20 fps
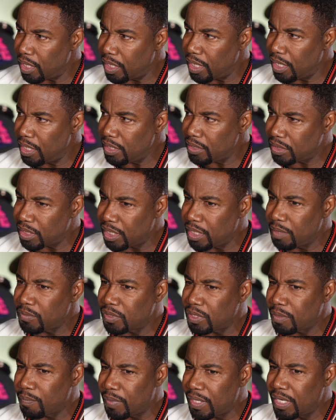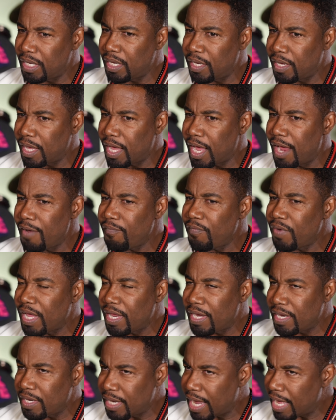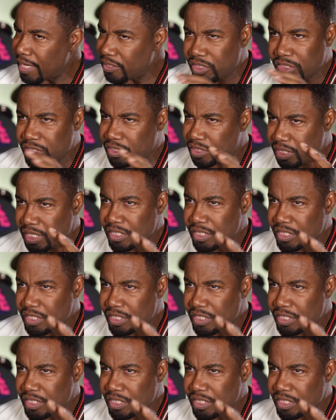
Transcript: he seems to be every and not just